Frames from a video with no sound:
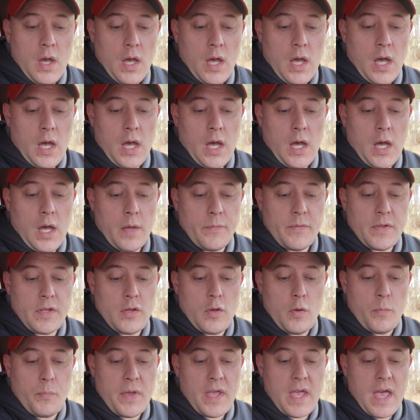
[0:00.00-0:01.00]
The
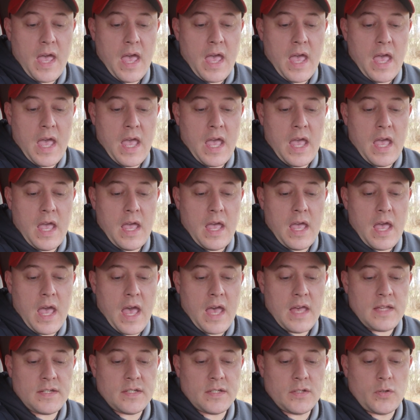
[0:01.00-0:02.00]
Upa
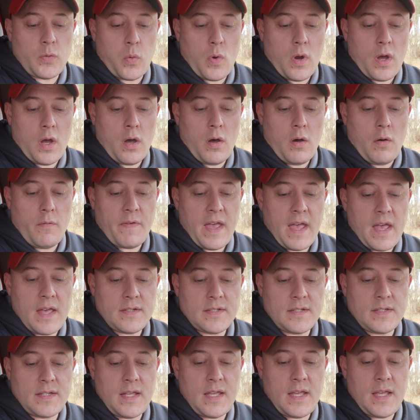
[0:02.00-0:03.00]

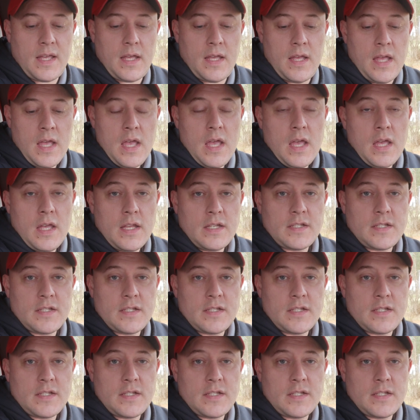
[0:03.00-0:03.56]
S12 St.